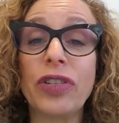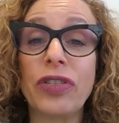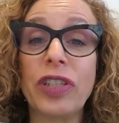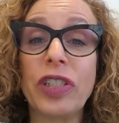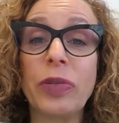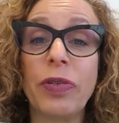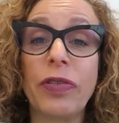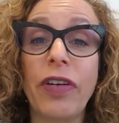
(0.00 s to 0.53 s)

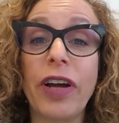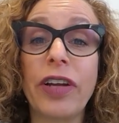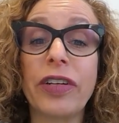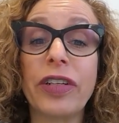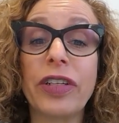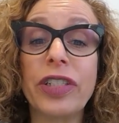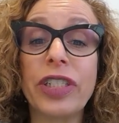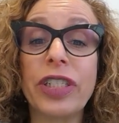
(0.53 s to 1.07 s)
Trust Provider
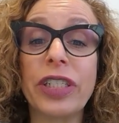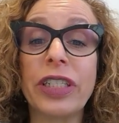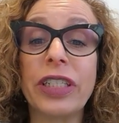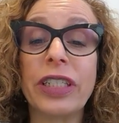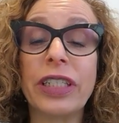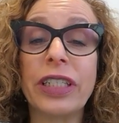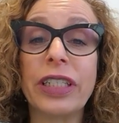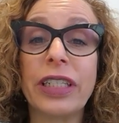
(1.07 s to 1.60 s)
Cushon.
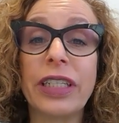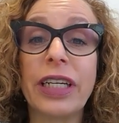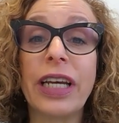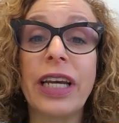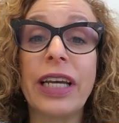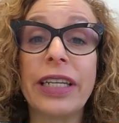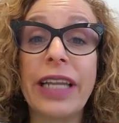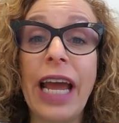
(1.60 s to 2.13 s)

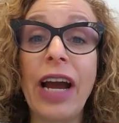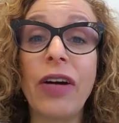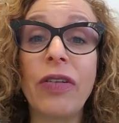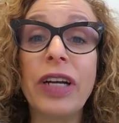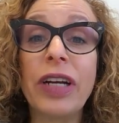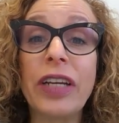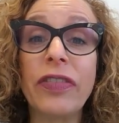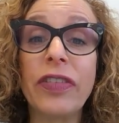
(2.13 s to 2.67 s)

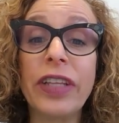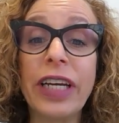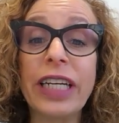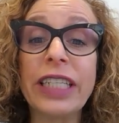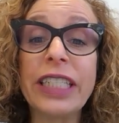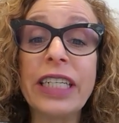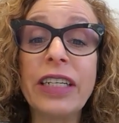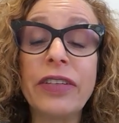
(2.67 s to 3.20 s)
Now, if the
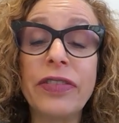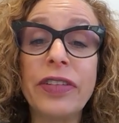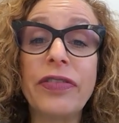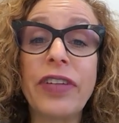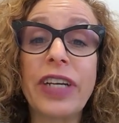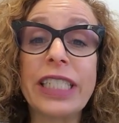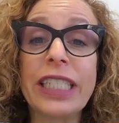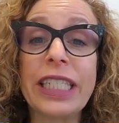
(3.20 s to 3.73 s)
idea of
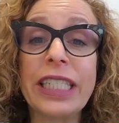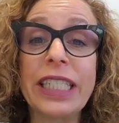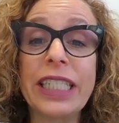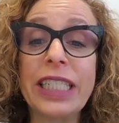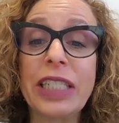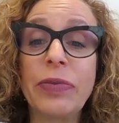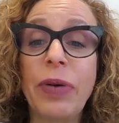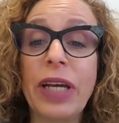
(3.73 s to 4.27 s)
investing
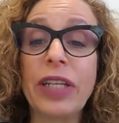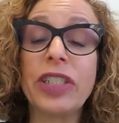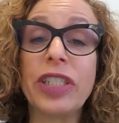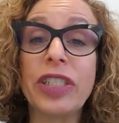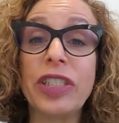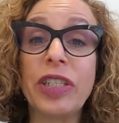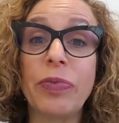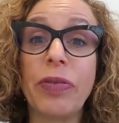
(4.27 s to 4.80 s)
DC
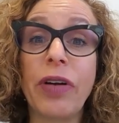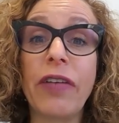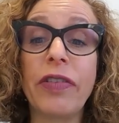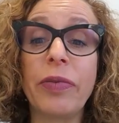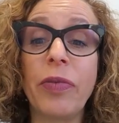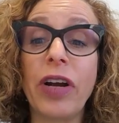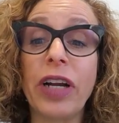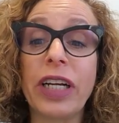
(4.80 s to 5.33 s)
pensions in
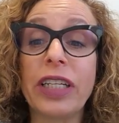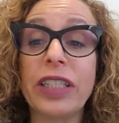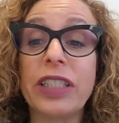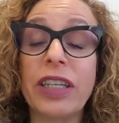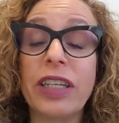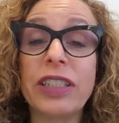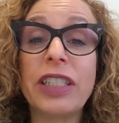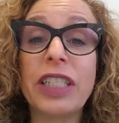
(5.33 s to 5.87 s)
private markets
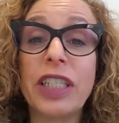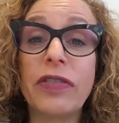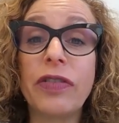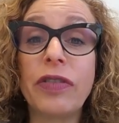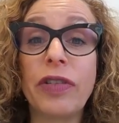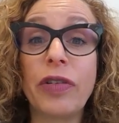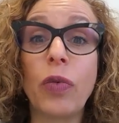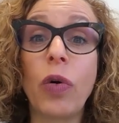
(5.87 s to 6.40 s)
doesn't give
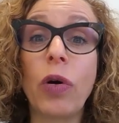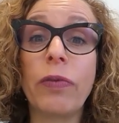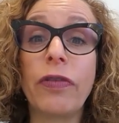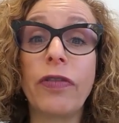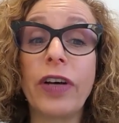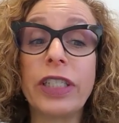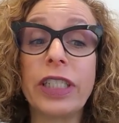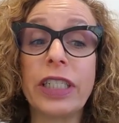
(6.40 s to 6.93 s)
you the warm
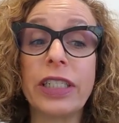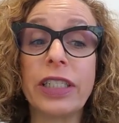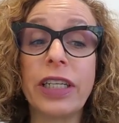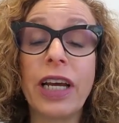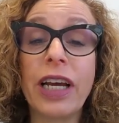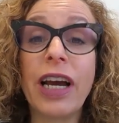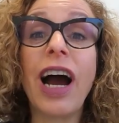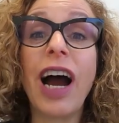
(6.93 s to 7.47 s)
fuzzies,
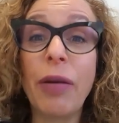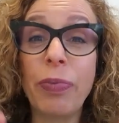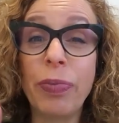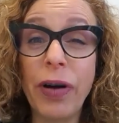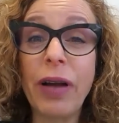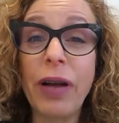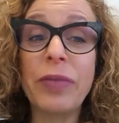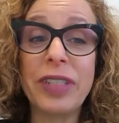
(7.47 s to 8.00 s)
I
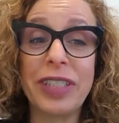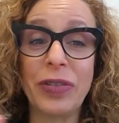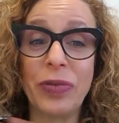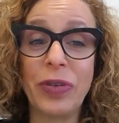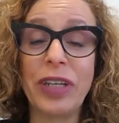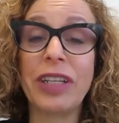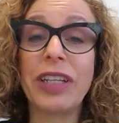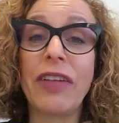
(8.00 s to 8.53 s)
promise it
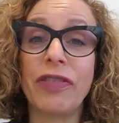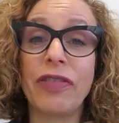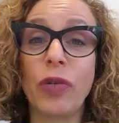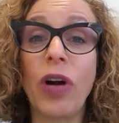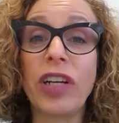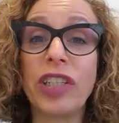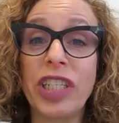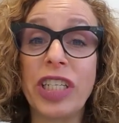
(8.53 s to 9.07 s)
will after
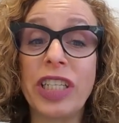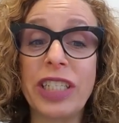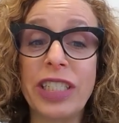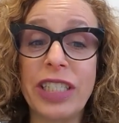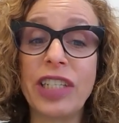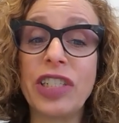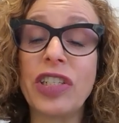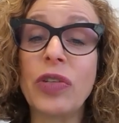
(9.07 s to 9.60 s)
watching this
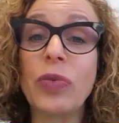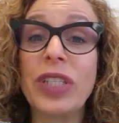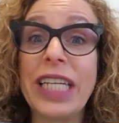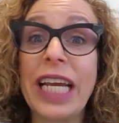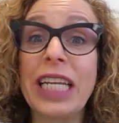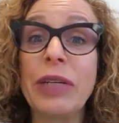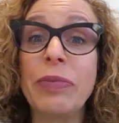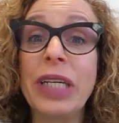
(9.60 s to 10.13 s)
session with
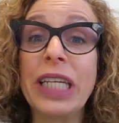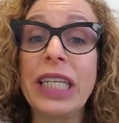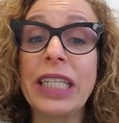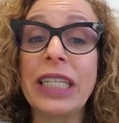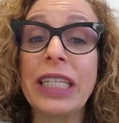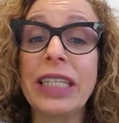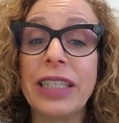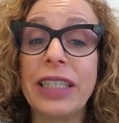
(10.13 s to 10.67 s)
Danny
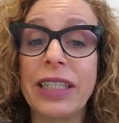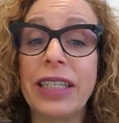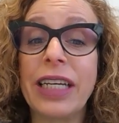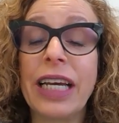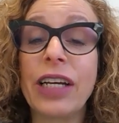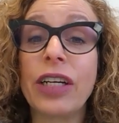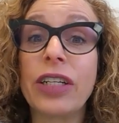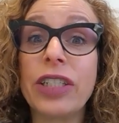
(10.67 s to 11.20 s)
Meehan,
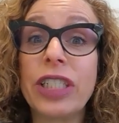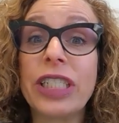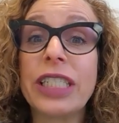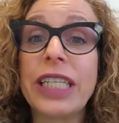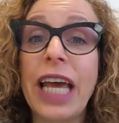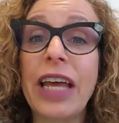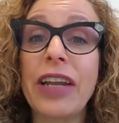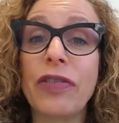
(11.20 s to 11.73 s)
Cushon's
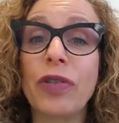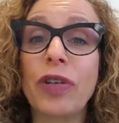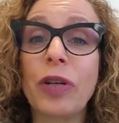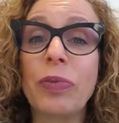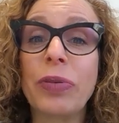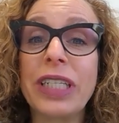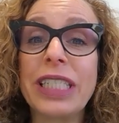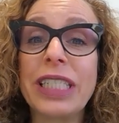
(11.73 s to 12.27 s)
head of
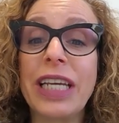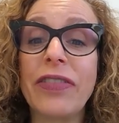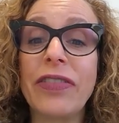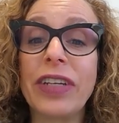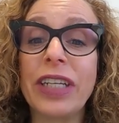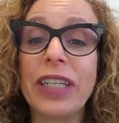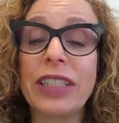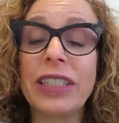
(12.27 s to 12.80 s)
workplace
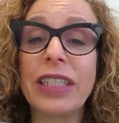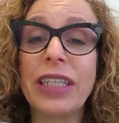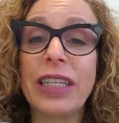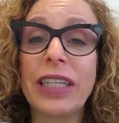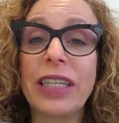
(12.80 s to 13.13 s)
savings.